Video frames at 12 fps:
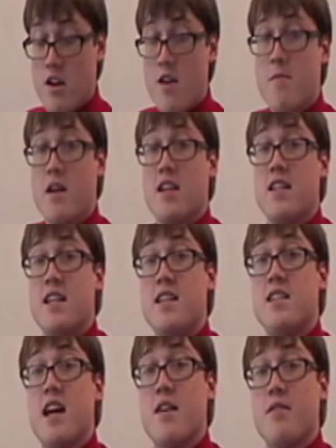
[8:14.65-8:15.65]
because
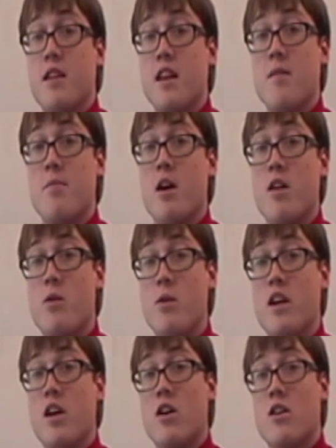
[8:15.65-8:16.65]
he's definitely a part of what
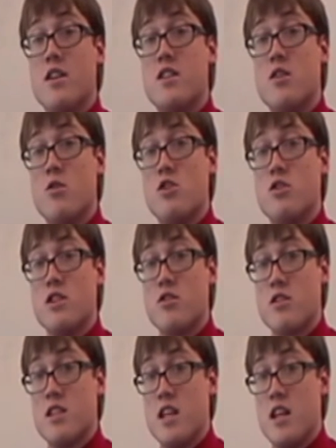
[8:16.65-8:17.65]
we call the socialist
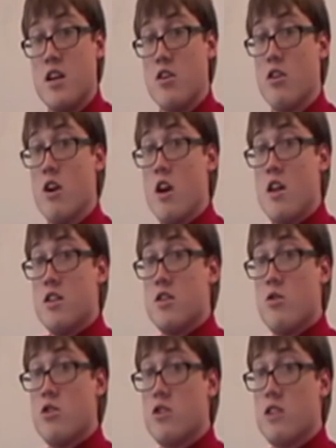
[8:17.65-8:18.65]
critique or the
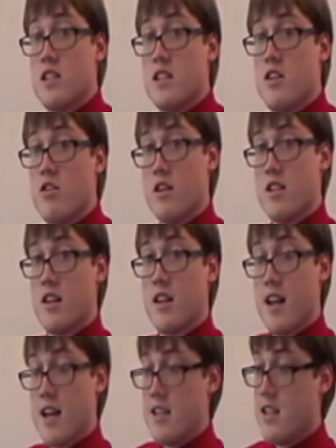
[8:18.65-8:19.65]
socialist theorists of the
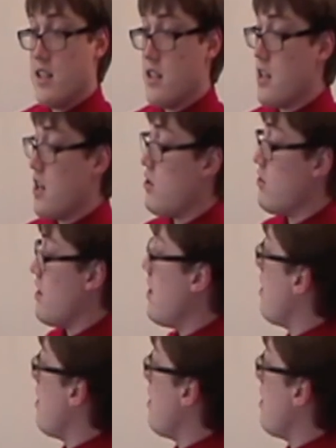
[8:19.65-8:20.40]
19th century.